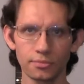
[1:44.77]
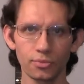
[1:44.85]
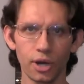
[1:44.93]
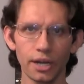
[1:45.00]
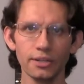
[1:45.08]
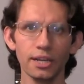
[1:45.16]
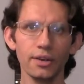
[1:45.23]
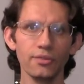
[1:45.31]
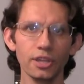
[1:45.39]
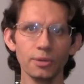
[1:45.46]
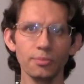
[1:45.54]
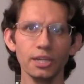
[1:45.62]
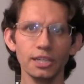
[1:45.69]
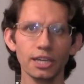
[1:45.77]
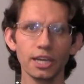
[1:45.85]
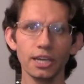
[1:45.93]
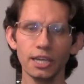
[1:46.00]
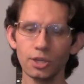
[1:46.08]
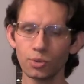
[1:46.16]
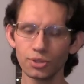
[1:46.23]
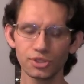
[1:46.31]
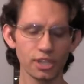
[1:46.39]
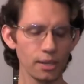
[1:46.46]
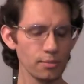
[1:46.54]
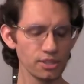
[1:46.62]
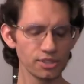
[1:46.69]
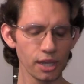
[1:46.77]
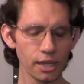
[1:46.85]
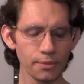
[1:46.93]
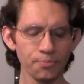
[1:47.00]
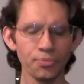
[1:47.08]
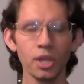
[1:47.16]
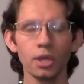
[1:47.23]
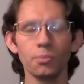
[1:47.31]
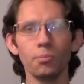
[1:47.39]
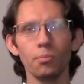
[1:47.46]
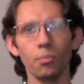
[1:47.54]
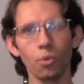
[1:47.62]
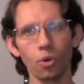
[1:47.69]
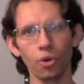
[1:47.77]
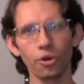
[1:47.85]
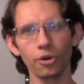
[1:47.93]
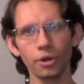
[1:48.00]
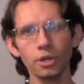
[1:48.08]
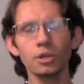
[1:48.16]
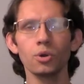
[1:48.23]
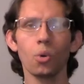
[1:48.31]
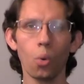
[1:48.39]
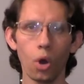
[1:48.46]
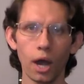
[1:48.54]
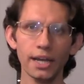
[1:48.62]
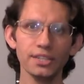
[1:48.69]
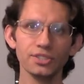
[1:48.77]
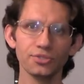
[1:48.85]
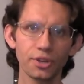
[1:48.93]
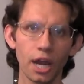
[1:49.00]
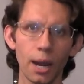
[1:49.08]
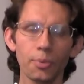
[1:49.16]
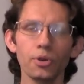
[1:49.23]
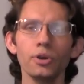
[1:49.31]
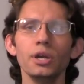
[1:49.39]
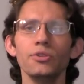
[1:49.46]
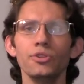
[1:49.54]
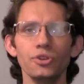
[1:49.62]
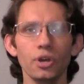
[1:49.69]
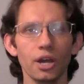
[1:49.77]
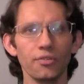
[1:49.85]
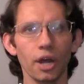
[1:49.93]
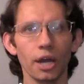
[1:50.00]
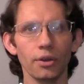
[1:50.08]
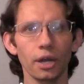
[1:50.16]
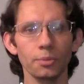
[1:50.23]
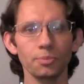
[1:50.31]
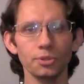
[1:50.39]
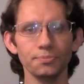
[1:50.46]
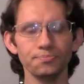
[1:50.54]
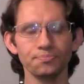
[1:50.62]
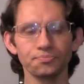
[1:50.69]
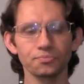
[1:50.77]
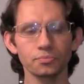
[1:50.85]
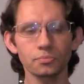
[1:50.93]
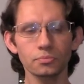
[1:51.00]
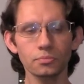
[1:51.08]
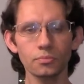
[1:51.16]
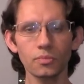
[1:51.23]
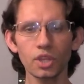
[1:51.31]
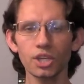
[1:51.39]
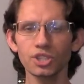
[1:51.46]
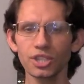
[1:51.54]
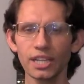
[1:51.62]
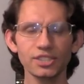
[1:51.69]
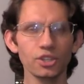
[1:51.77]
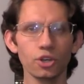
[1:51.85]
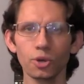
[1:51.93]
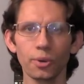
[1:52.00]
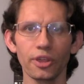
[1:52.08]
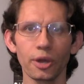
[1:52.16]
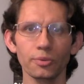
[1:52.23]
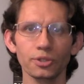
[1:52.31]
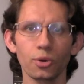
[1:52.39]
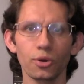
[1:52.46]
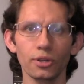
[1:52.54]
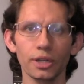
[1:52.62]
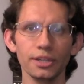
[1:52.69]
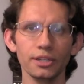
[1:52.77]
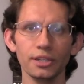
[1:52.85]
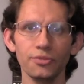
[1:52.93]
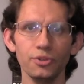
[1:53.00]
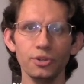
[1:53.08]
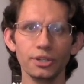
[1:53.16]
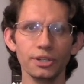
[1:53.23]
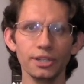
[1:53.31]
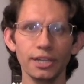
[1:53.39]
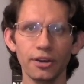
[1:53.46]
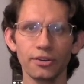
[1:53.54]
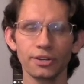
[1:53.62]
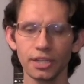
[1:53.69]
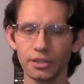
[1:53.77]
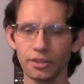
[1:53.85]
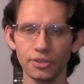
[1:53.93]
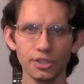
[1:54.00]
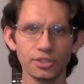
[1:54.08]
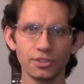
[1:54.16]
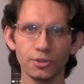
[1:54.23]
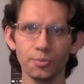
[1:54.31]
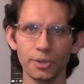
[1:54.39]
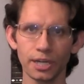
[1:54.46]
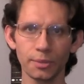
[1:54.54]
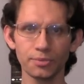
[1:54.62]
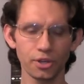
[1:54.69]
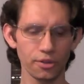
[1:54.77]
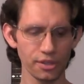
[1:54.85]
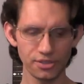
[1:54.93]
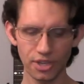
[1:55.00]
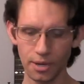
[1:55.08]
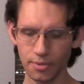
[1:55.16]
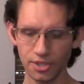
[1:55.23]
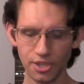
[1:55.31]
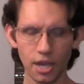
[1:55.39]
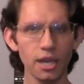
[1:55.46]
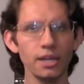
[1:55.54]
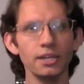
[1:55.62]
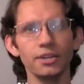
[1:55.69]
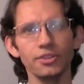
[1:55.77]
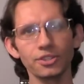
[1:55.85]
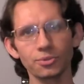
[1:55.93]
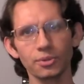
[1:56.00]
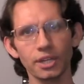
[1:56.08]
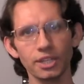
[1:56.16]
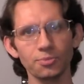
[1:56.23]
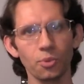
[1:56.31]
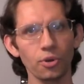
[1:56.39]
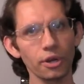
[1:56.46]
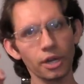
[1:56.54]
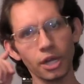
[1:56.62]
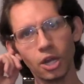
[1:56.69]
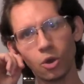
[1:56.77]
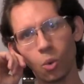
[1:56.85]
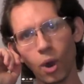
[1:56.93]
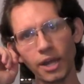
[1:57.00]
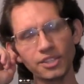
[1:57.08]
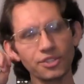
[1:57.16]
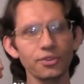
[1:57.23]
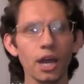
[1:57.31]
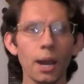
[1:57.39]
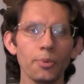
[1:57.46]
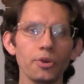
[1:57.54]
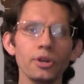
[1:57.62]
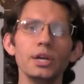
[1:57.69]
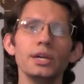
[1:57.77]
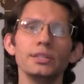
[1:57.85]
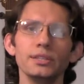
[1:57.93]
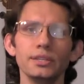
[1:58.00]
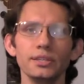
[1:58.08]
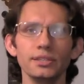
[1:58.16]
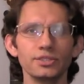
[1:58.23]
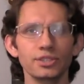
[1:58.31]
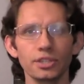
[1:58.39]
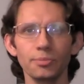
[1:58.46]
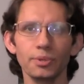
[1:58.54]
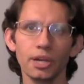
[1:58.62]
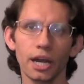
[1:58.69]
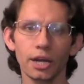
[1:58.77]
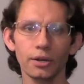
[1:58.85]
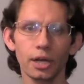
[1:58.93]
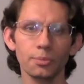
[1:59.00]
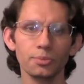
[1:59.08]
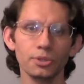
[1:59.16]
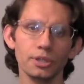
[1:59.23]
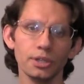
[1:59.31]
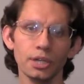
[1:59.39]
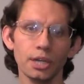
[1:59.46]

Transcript: right? Everything being equal, same design, more winds of copper, then you have higher output. So that's the only way that would correlate. If you could guarantee that these two pickups are the same design and this one has more winds of copper, then it's going to be higher output.